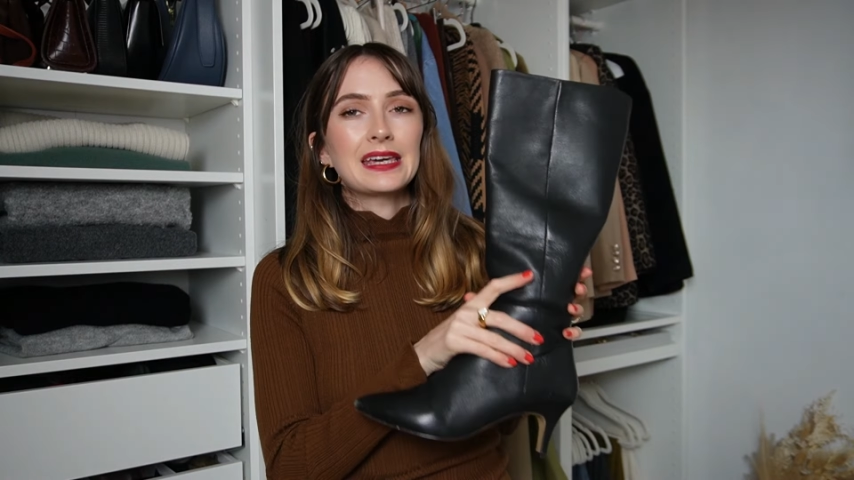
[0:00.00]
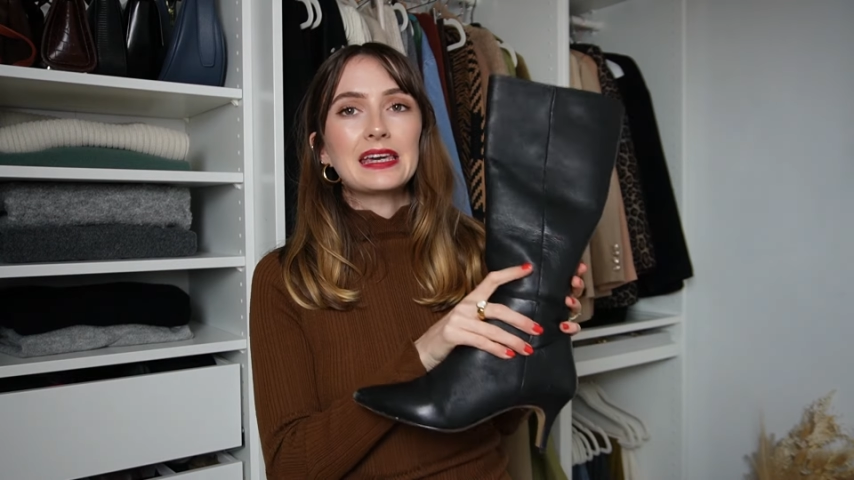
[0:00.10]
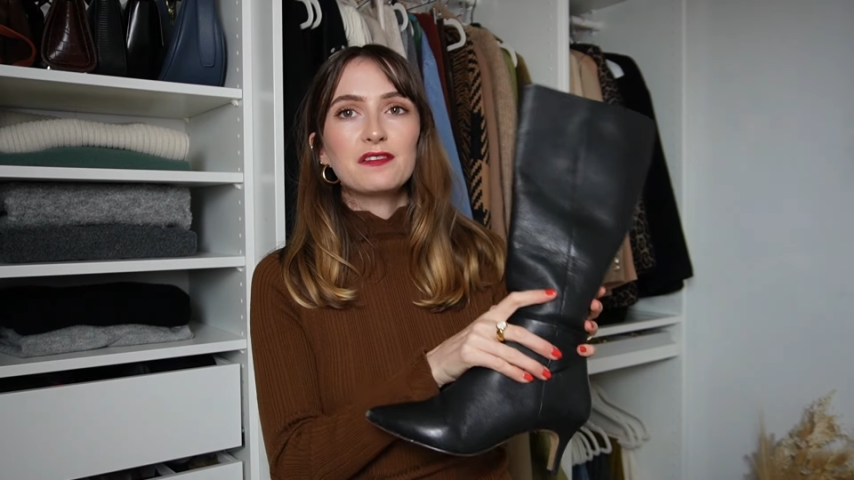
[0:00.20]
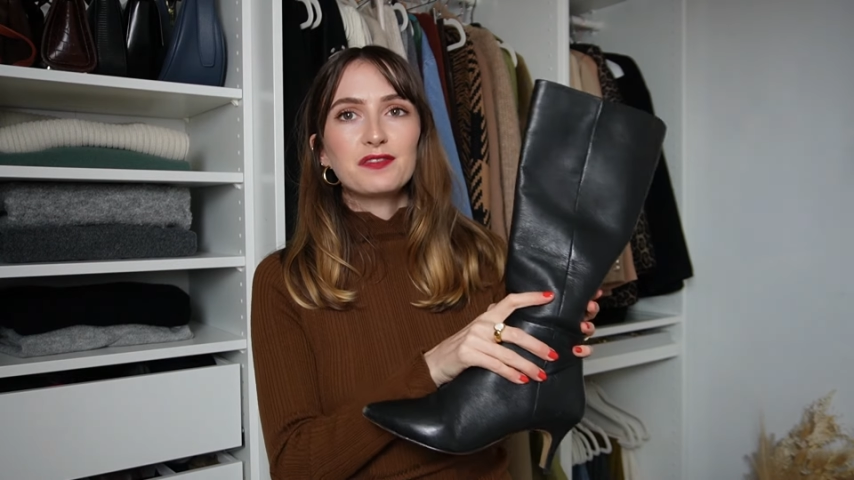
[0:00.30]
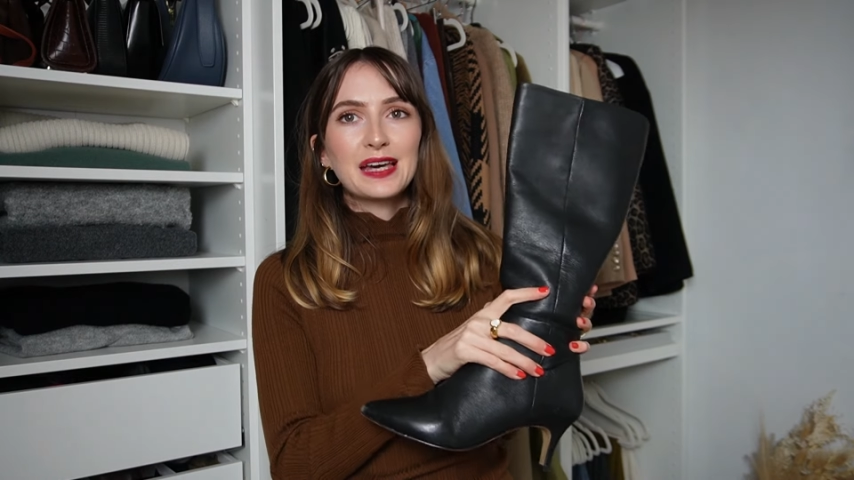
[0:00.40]

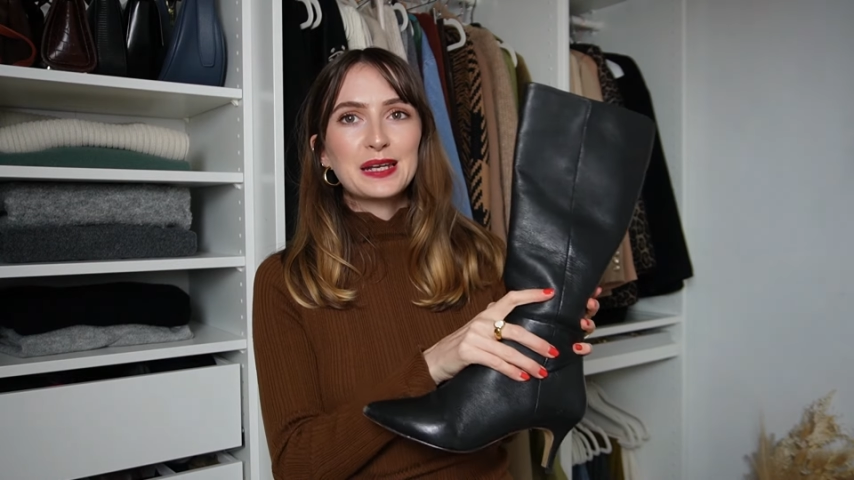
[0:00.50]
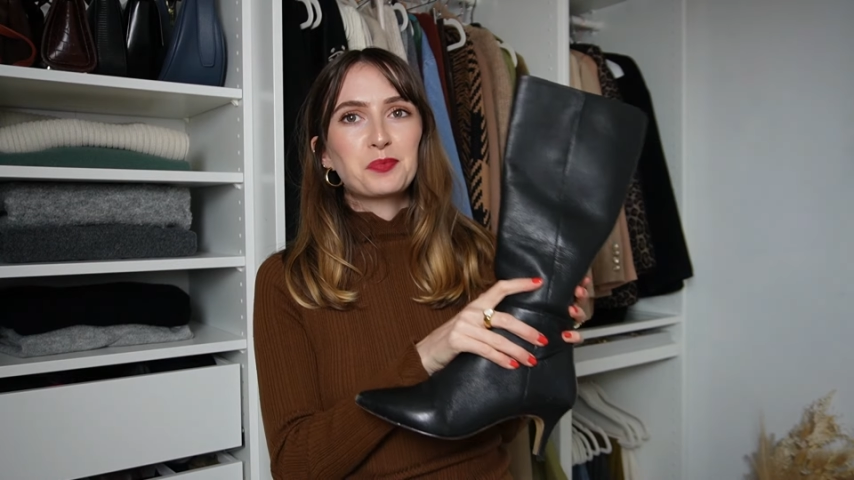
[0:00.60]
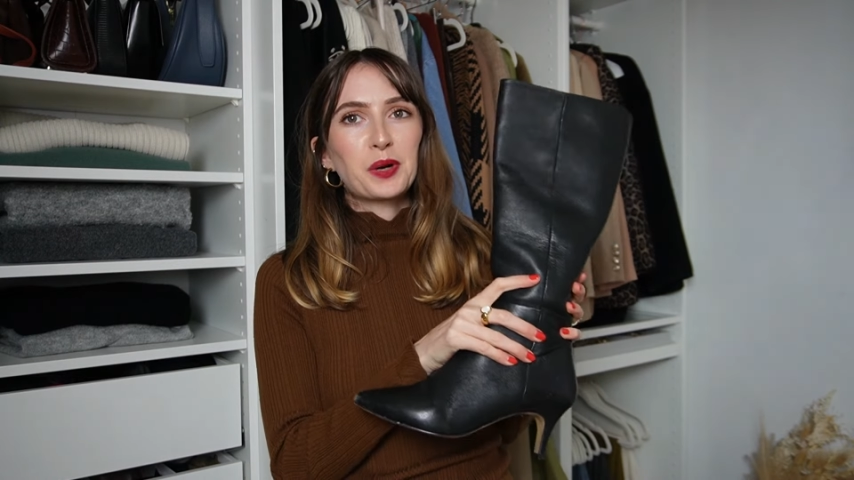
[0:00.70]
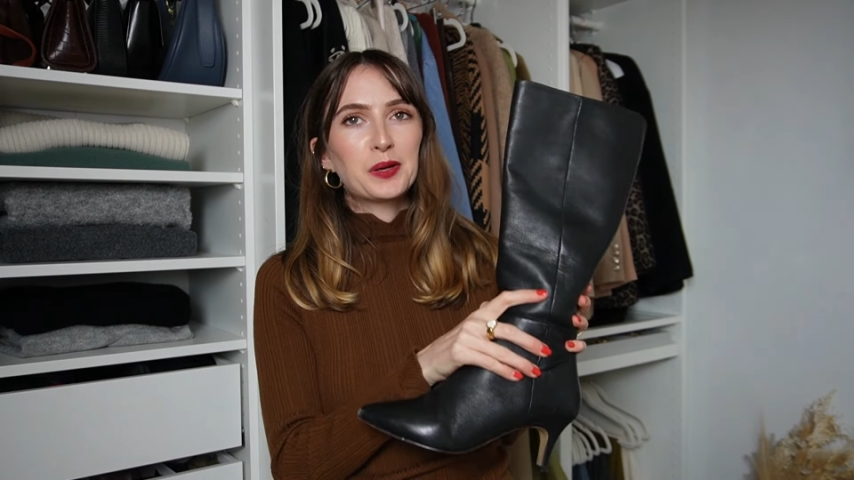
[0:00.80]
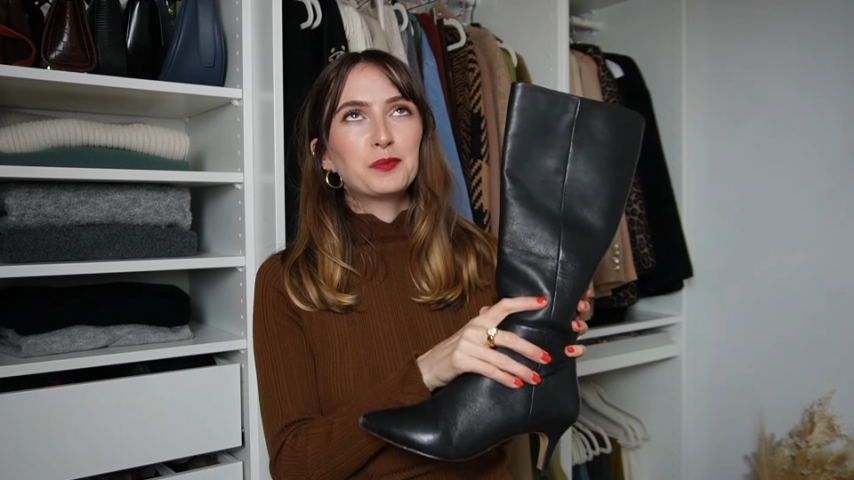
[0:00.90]
If I had a
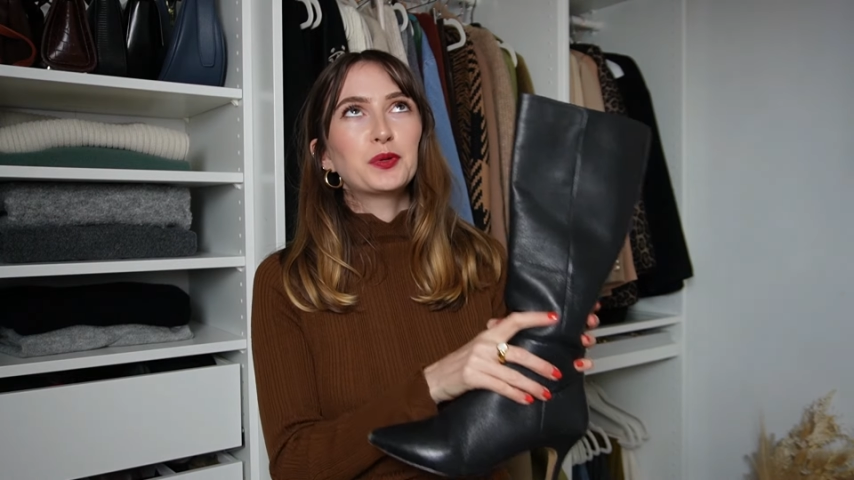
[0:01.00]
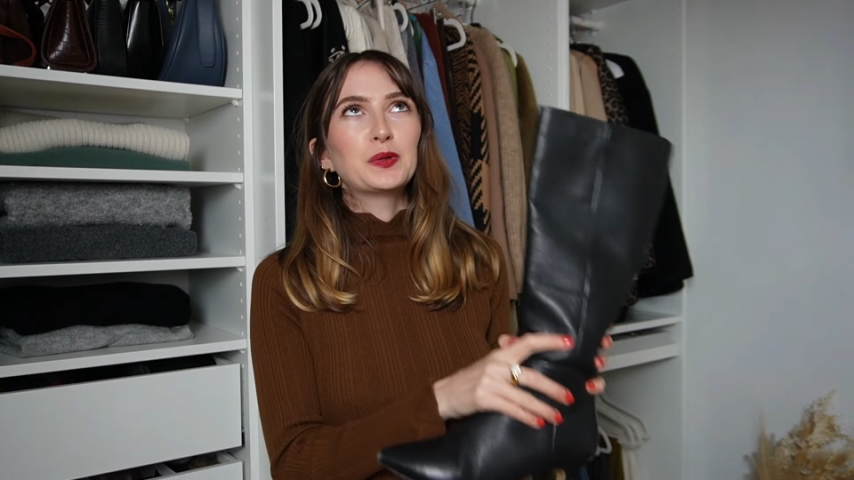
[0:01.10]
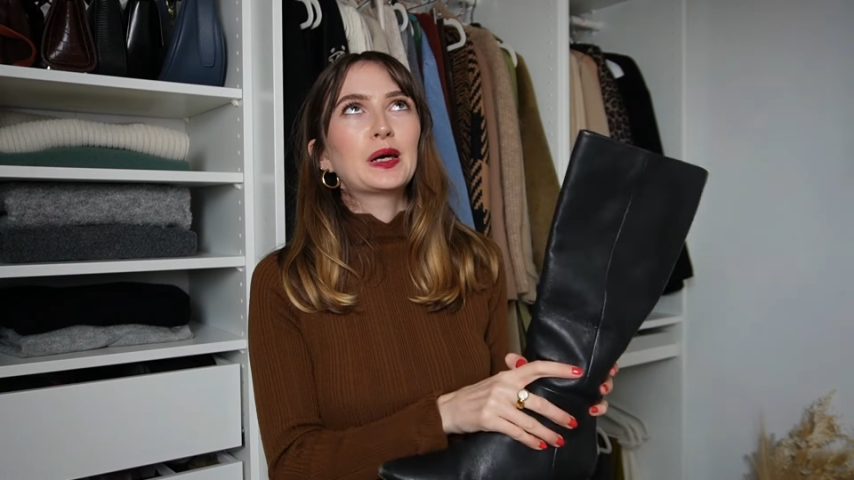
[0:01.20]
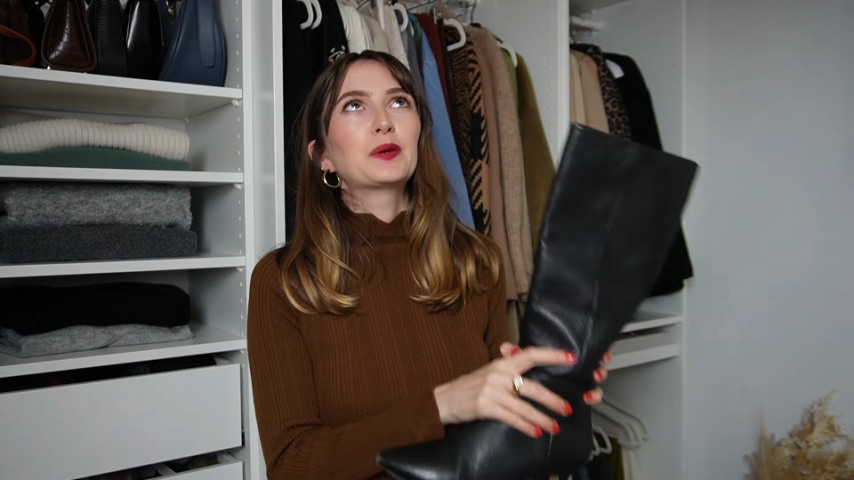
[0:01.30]
brown boot,